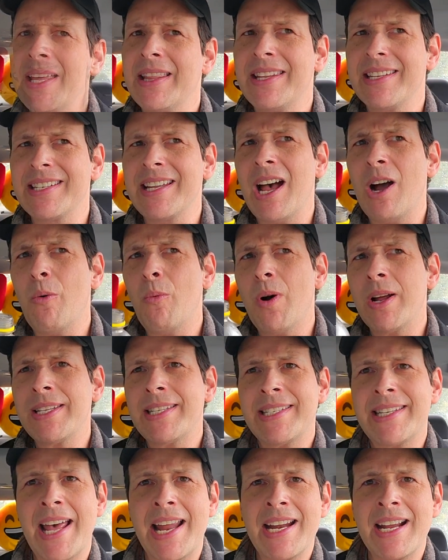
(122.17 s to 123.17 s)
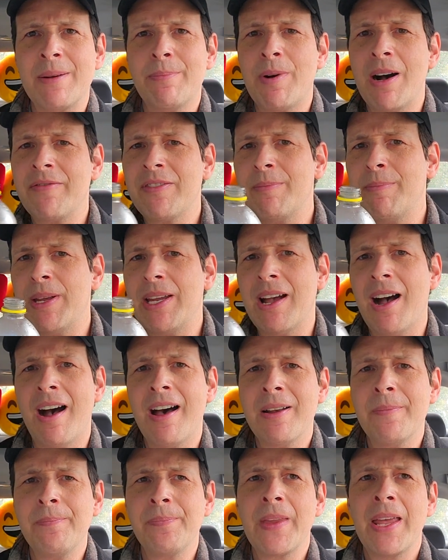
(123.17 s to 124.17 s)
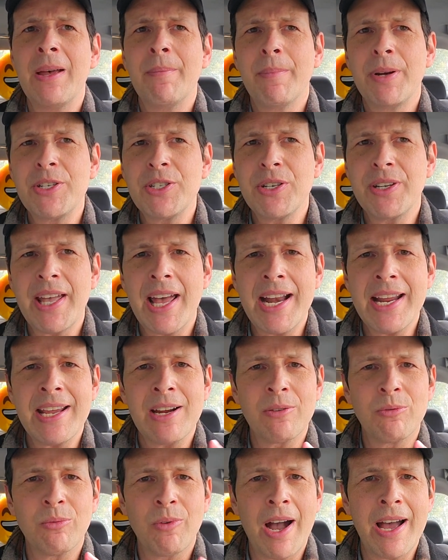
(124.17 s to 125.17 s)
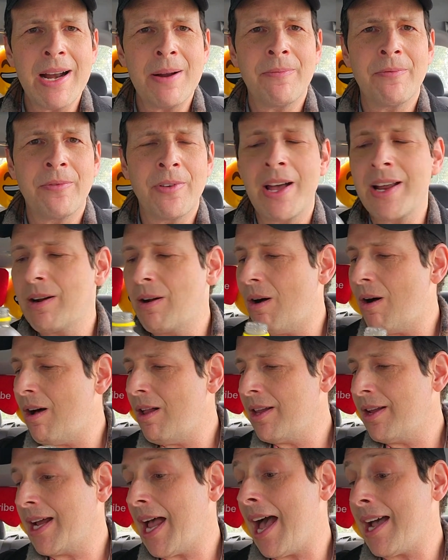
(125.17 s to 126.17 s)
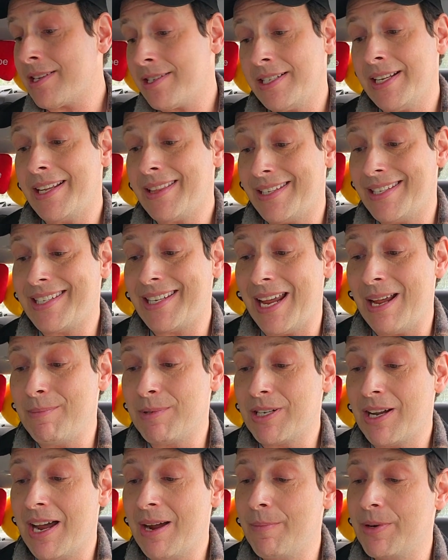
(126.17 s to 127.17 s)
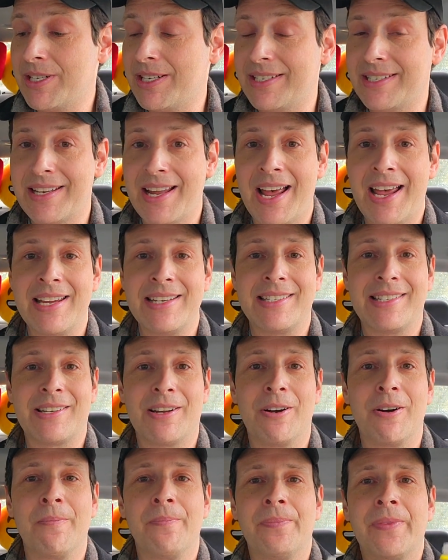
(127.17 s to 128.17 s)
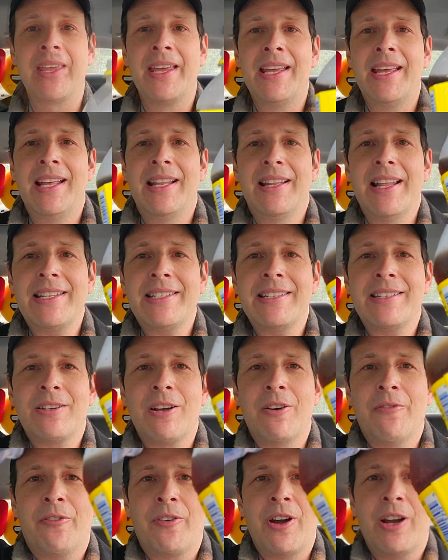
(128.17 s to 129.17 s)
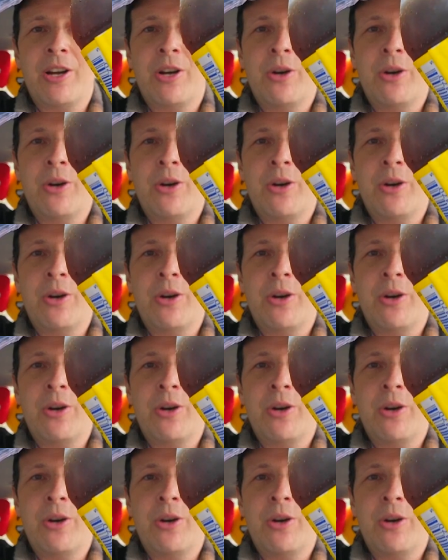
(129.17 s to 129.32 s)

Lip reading: There's not one standing above and beyond, but you're getting it right up front all actually at the same time, which is nice. So let's just go for a